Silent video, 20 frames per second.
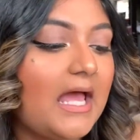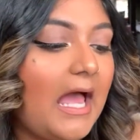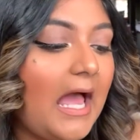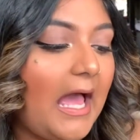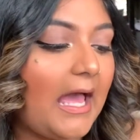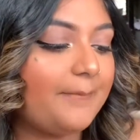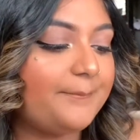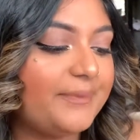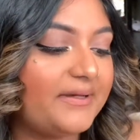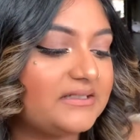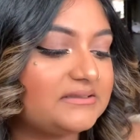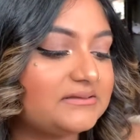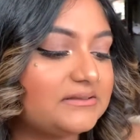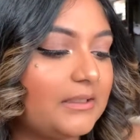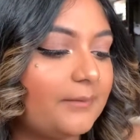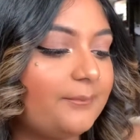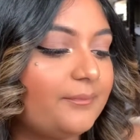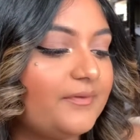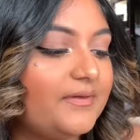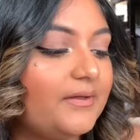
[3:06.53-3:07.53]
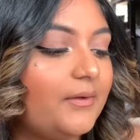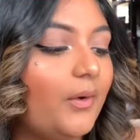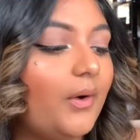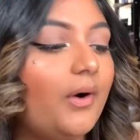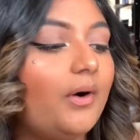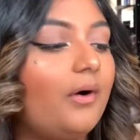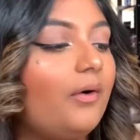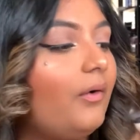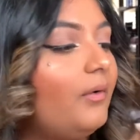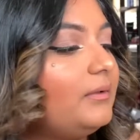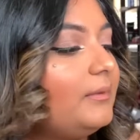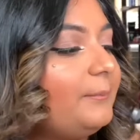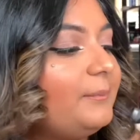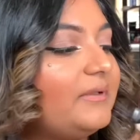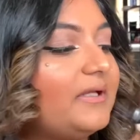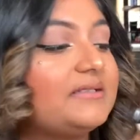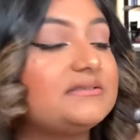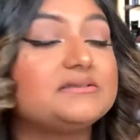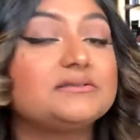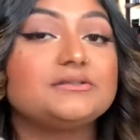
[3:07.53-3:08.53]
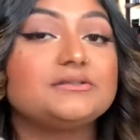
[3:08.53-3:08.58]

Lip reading: I picked up the Olaplex